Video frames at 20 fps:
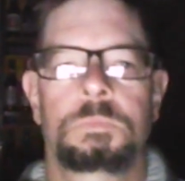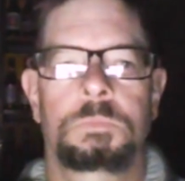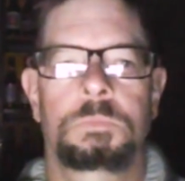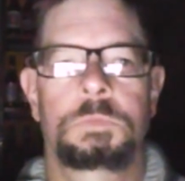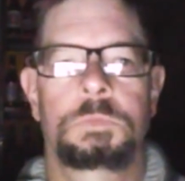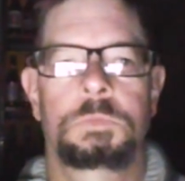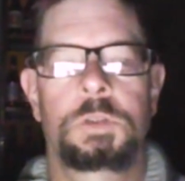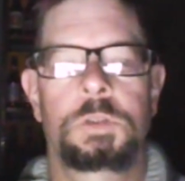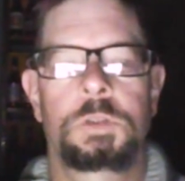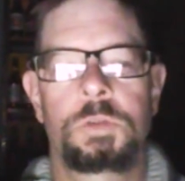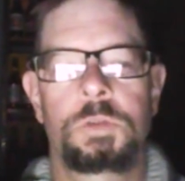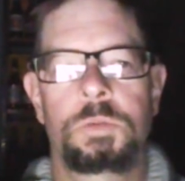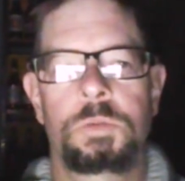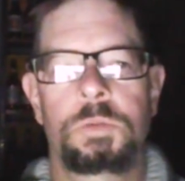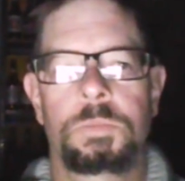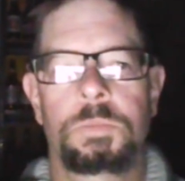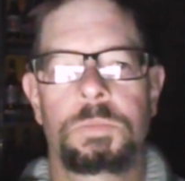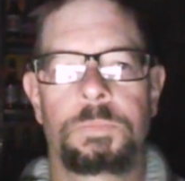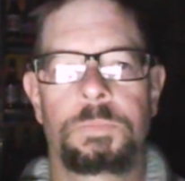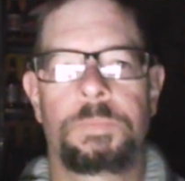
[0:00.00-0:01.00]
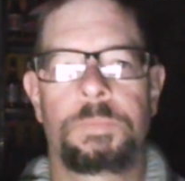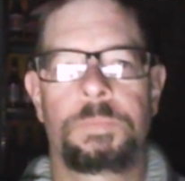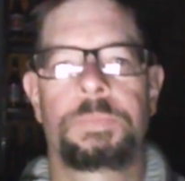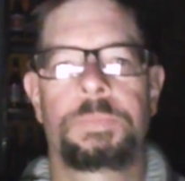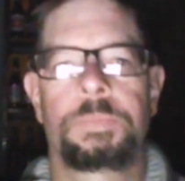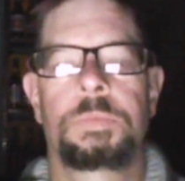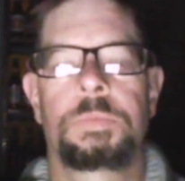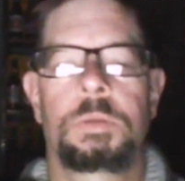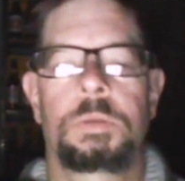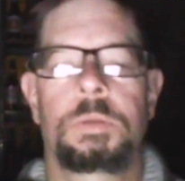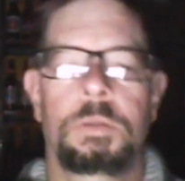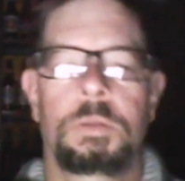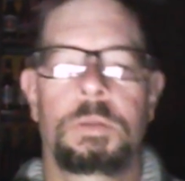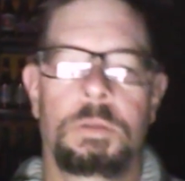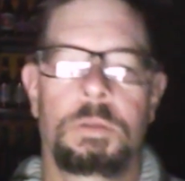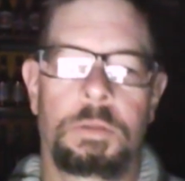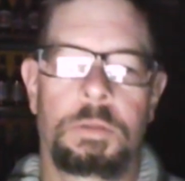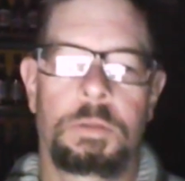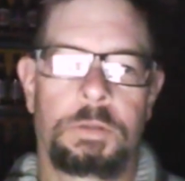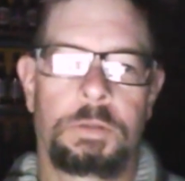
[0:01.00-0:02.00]
who
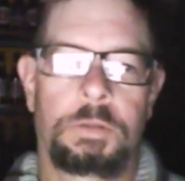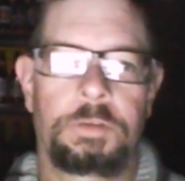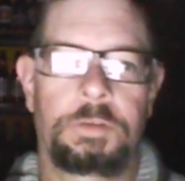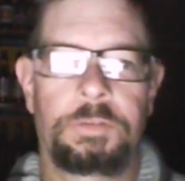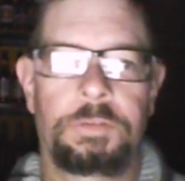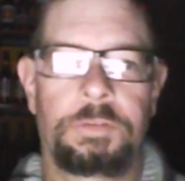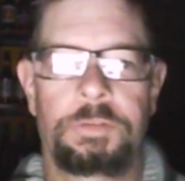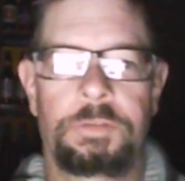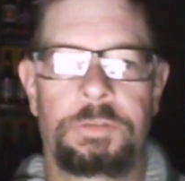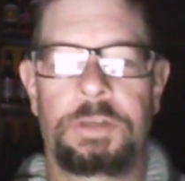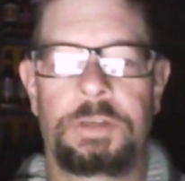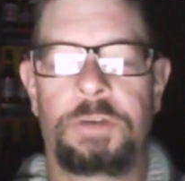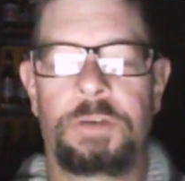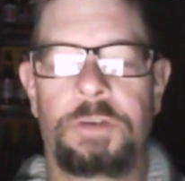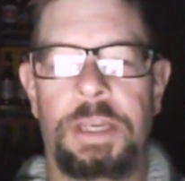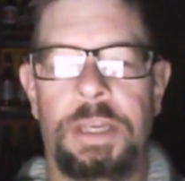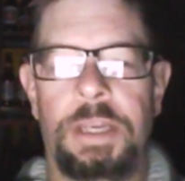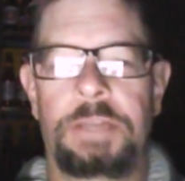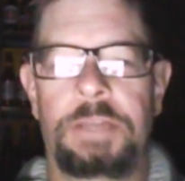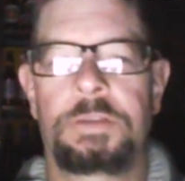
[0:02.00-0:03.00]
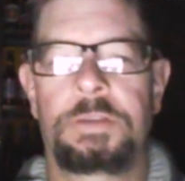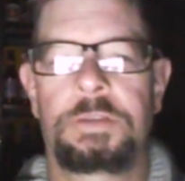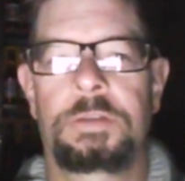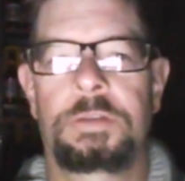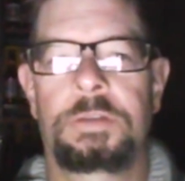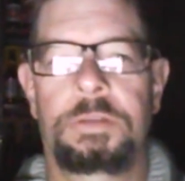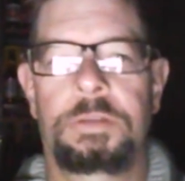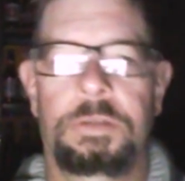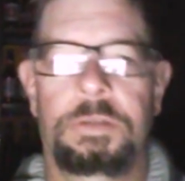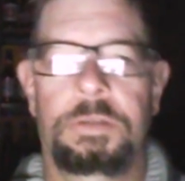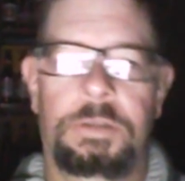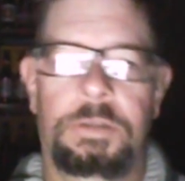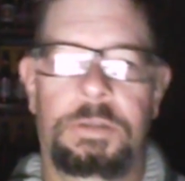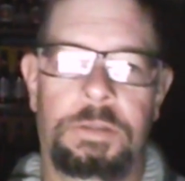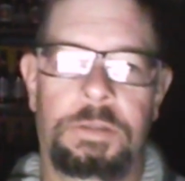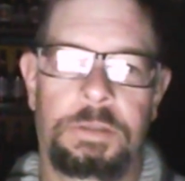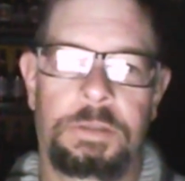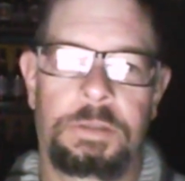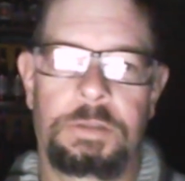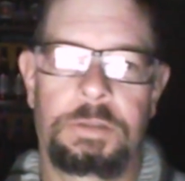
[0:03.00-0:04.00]
de degrade
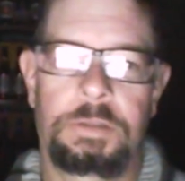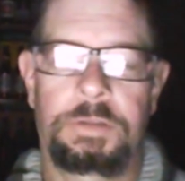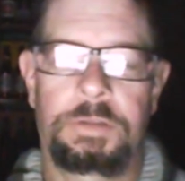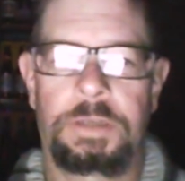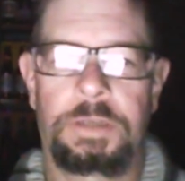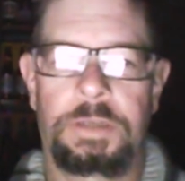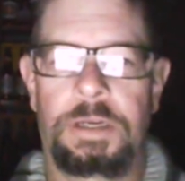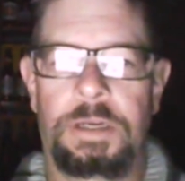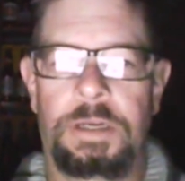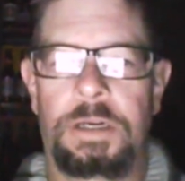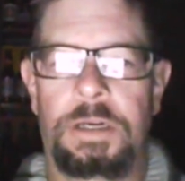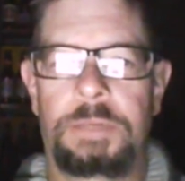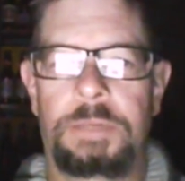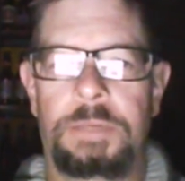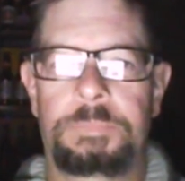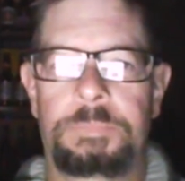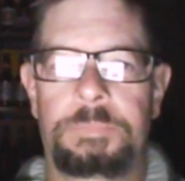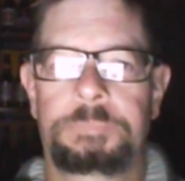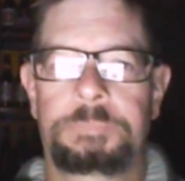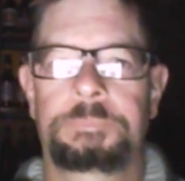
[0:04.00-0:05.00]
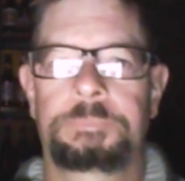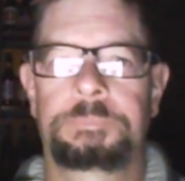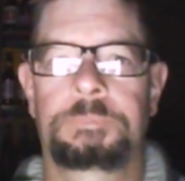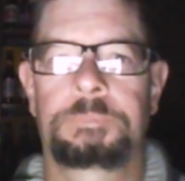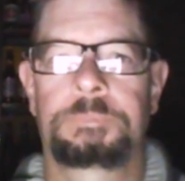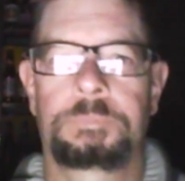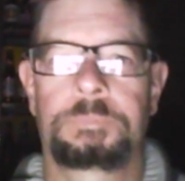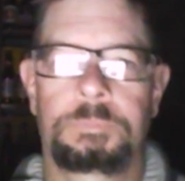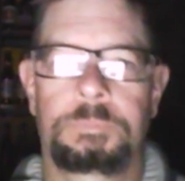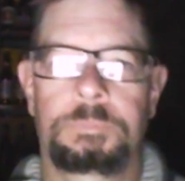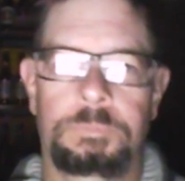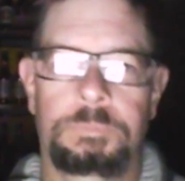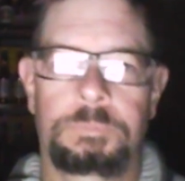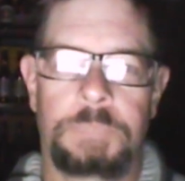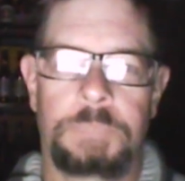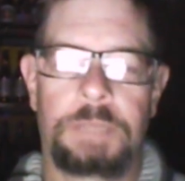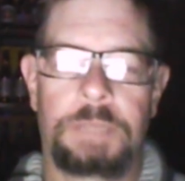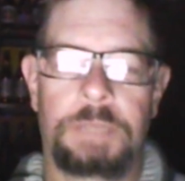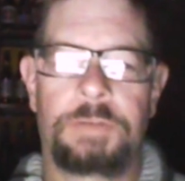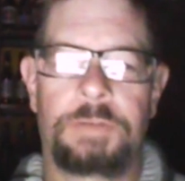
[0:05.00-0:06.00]
the um,
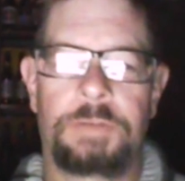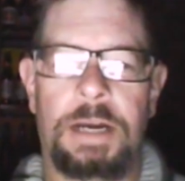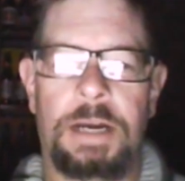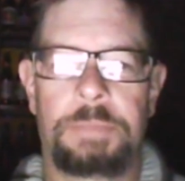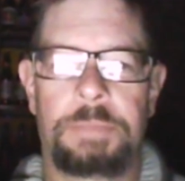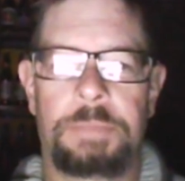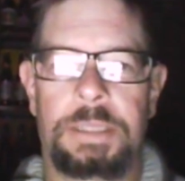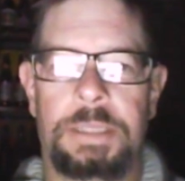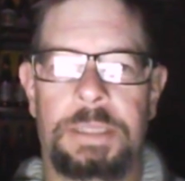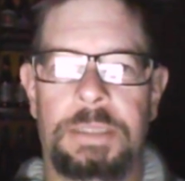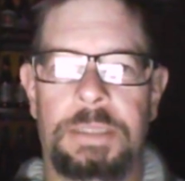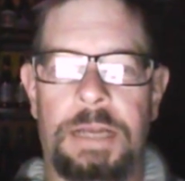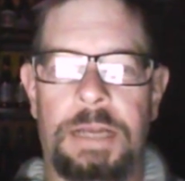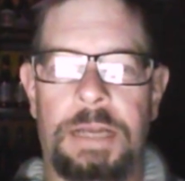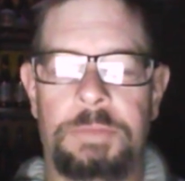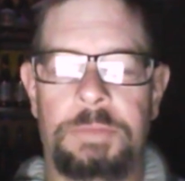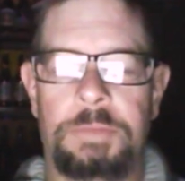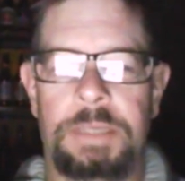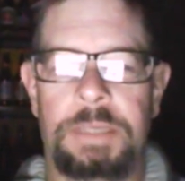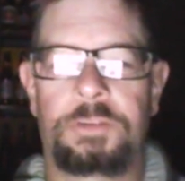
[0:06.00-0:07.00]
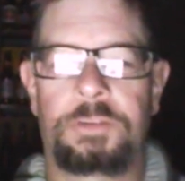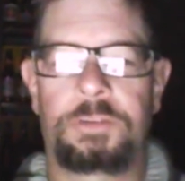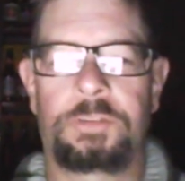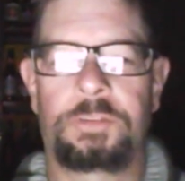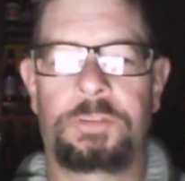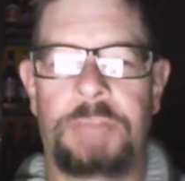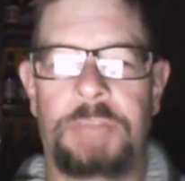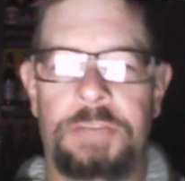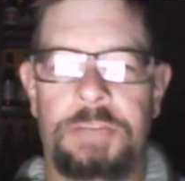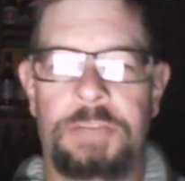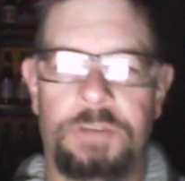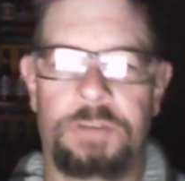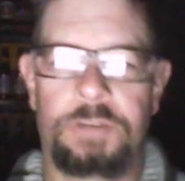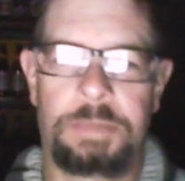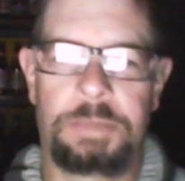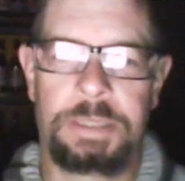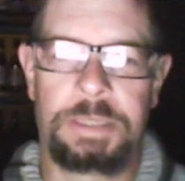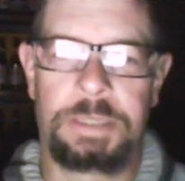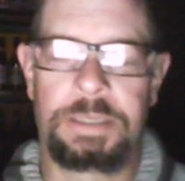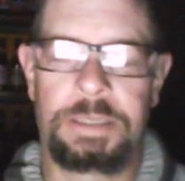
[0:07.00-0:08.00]
environment. I don't mean just nature. I
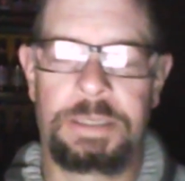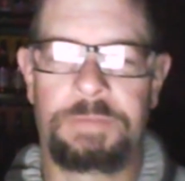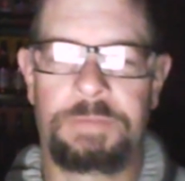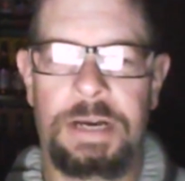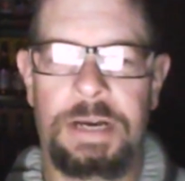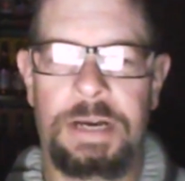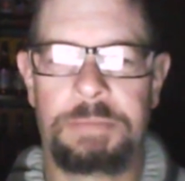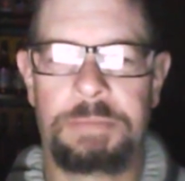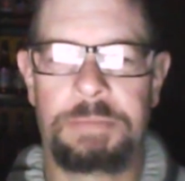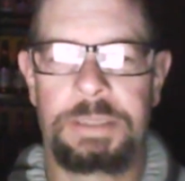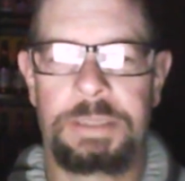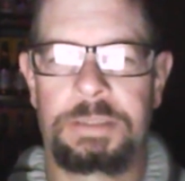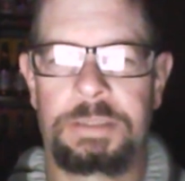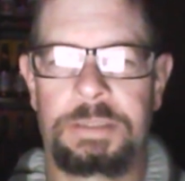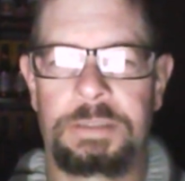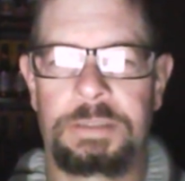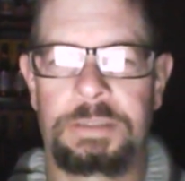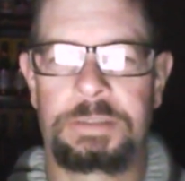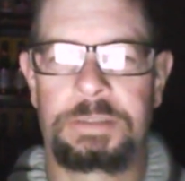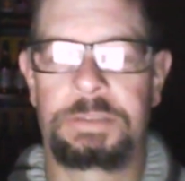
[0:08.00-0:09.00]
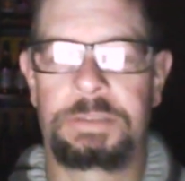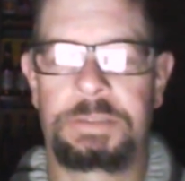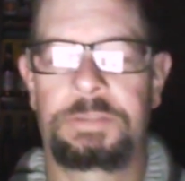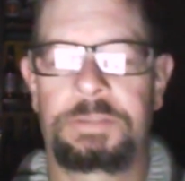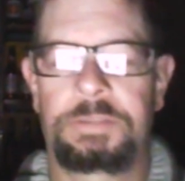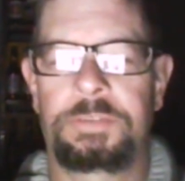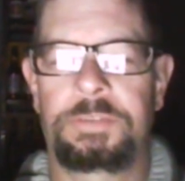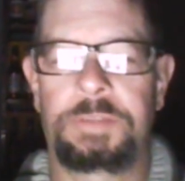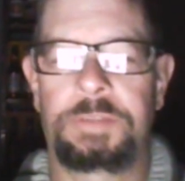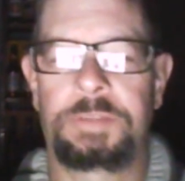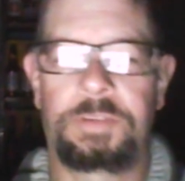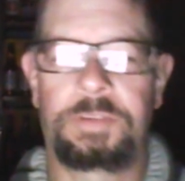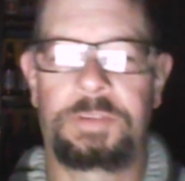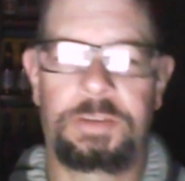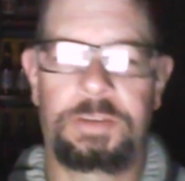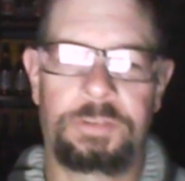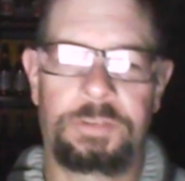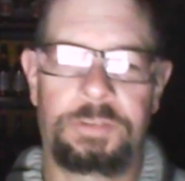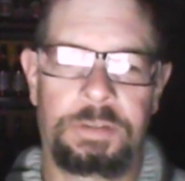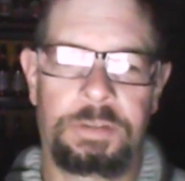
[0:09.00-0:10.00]
mean the environment, the, the, the
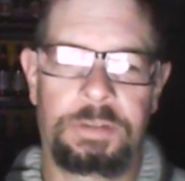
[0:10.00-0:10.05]
civilization.